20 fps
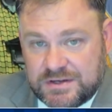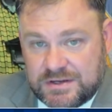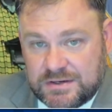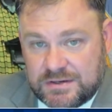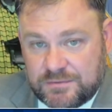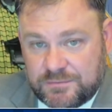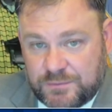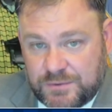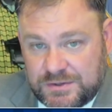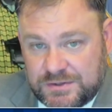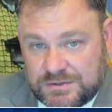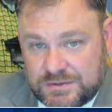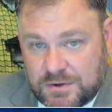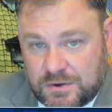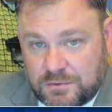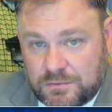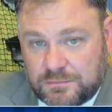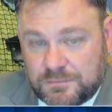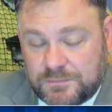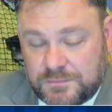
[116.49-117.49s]
And if we
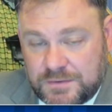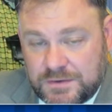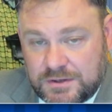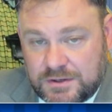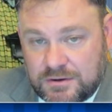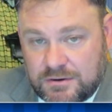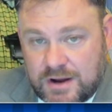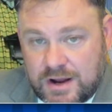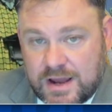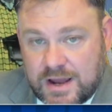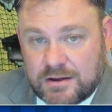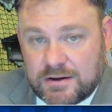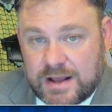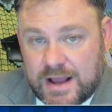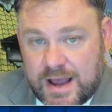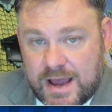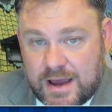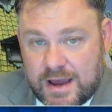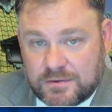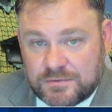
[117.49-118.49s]
don't figure out
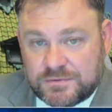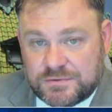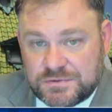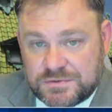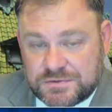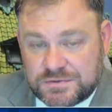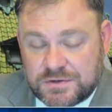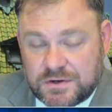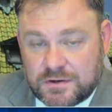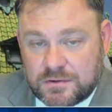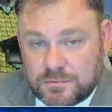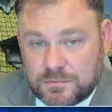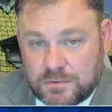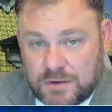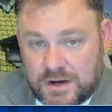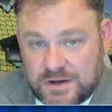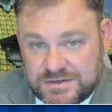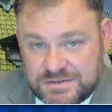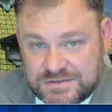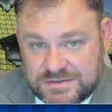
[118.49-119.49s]
how to start
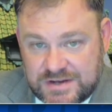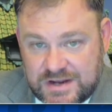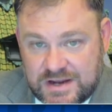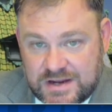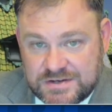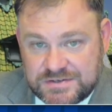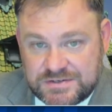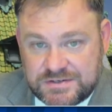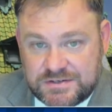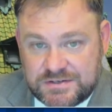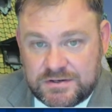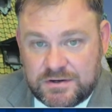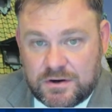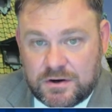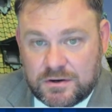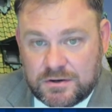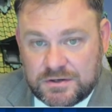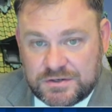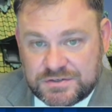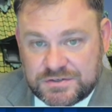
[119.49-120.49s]
right-sizing
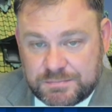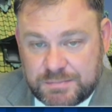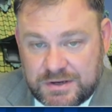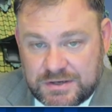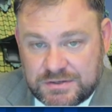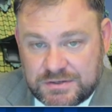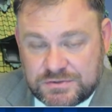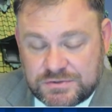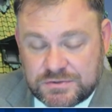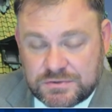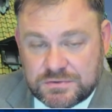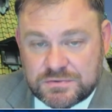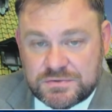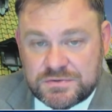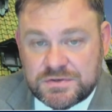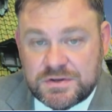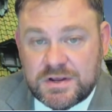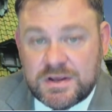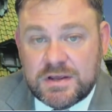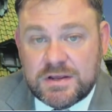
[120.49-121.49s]
our
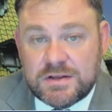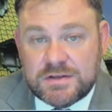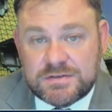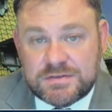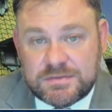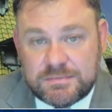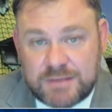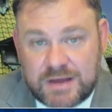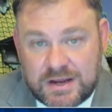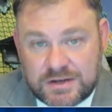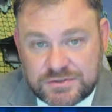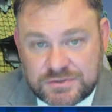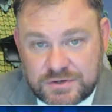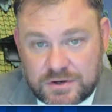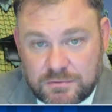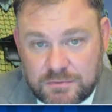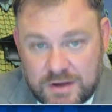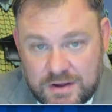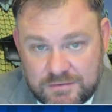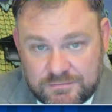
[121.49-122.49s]
expenditures to match
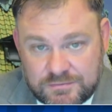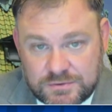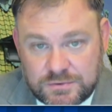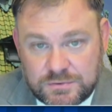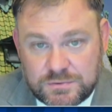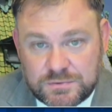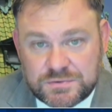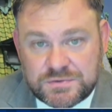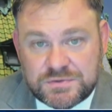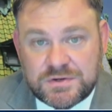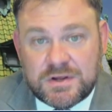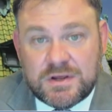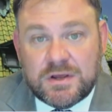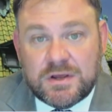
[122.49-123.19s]
our revenues,